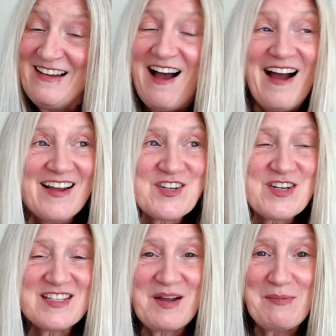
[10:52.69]
I
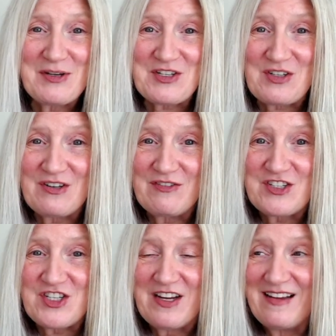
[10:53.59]
actually saw a picture of a
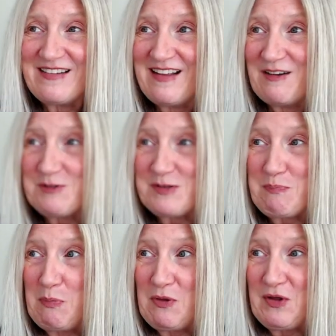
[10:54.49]
gin that was
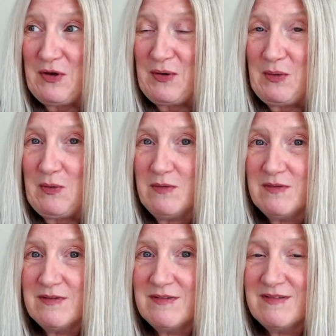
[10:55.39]
blue.
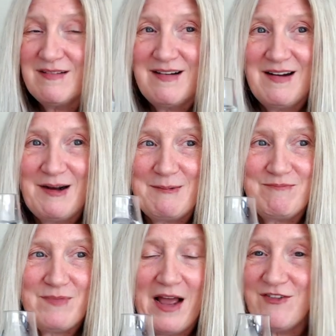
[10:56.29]
Um,
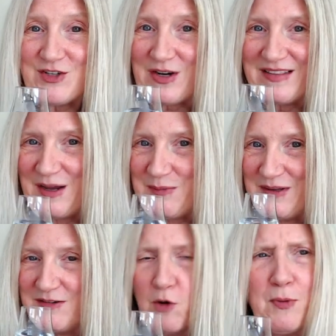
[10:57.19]
I haven't tried that
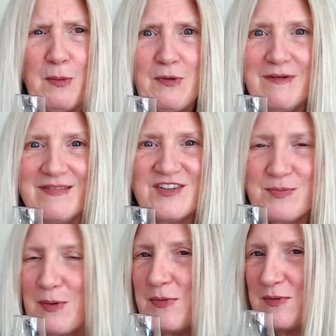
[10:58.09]
one. Or purple.
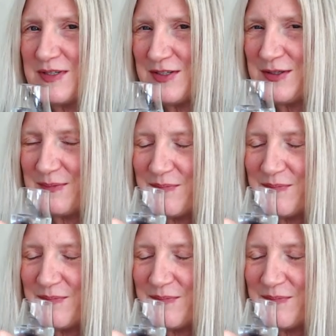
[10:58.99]
There's a purple one too.